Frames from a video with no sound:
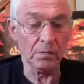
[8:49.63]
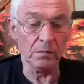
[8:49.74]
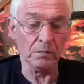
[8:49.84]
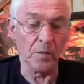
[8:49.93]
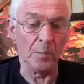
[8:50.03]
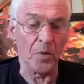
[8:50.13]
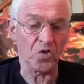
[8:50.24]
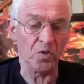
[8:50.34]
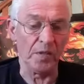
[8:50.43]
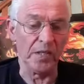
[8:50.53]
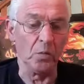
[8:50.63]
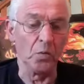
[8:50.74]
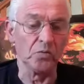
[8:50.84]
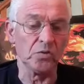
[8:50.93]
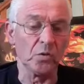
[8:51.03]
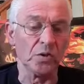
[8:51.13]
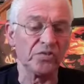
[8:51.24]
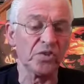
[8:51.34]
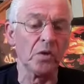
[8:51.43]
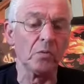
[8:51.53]
well, possibly a one to a
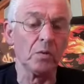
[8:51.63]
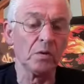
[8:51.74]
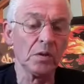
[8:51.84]
two.